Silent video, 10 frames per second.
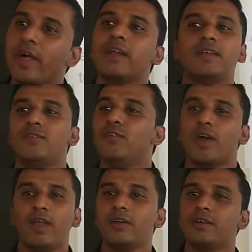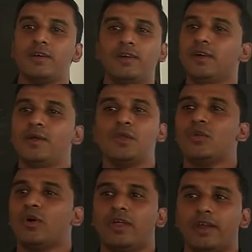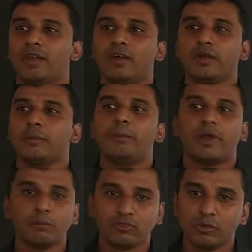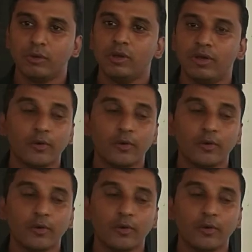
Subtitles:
That we cannot tolerate, not permissible.